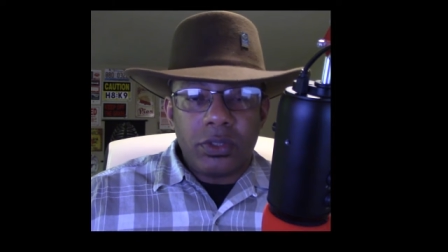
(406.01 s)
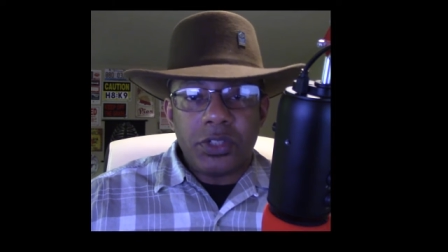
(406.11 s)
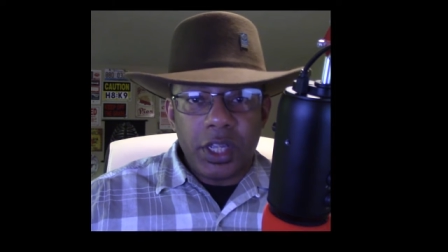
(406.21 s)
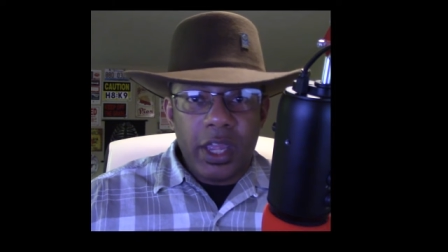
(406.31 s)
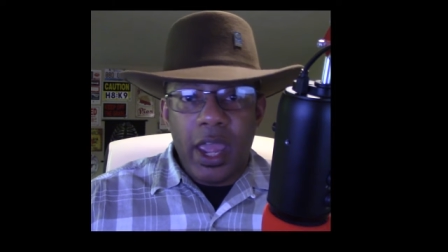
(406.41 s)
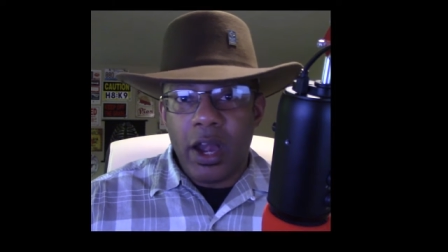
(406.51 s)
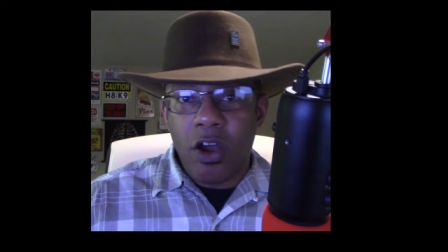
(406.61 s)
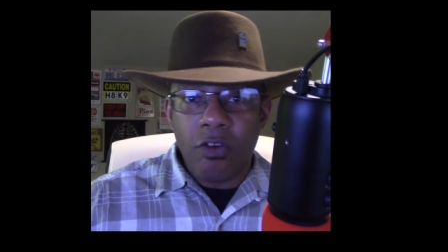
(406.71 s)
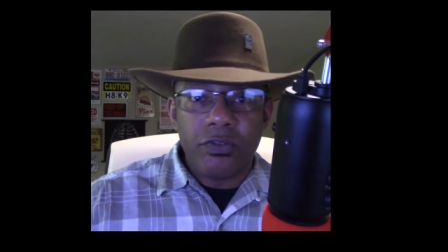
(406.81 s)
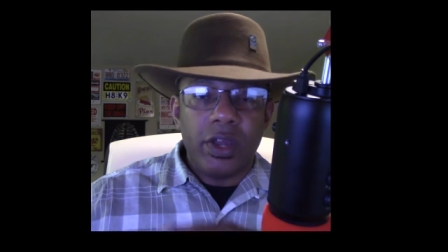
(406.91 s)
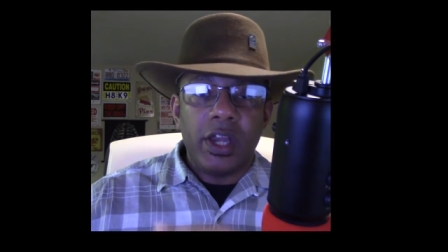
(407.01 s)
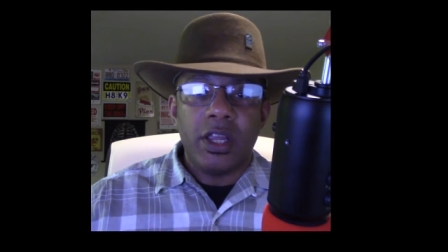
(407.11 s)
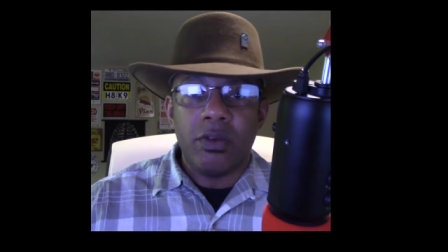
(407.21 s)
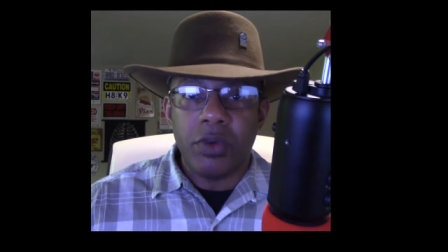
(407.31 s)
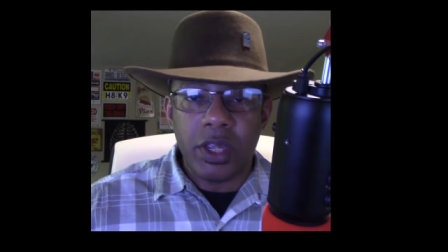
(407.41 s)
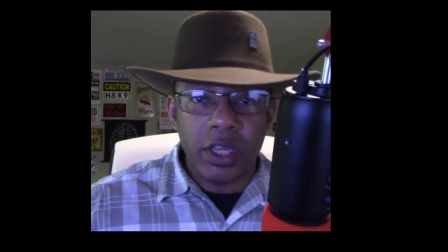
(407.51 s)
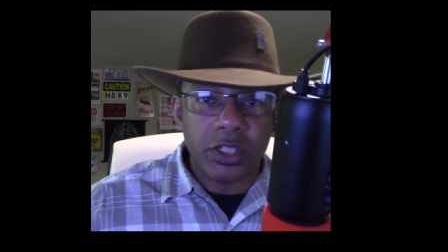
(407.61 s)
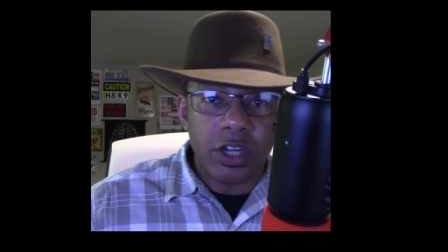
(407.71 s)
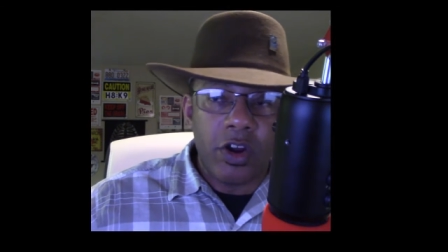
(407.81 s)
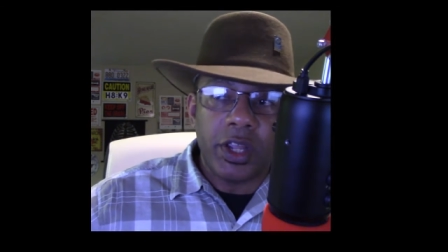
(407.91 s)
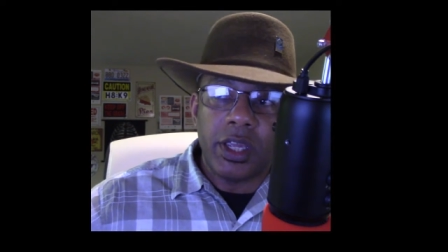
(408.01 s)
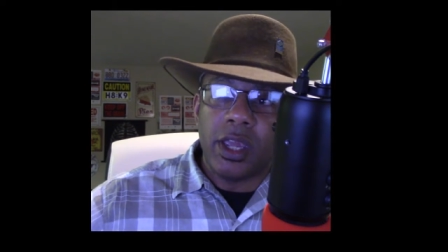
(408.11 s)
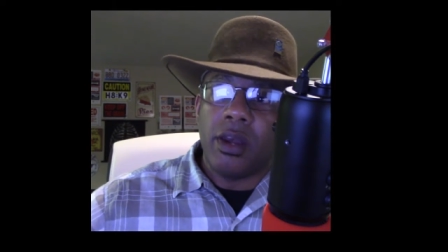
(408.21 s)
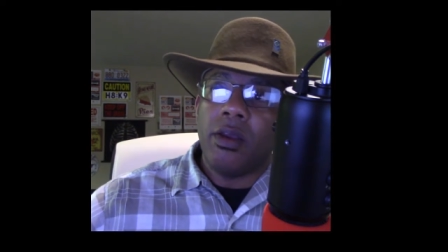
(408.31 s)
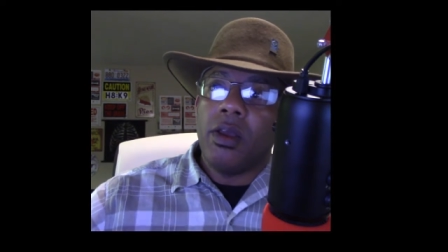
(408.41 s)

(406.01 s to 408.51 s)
take your hat off, and then we can get started again.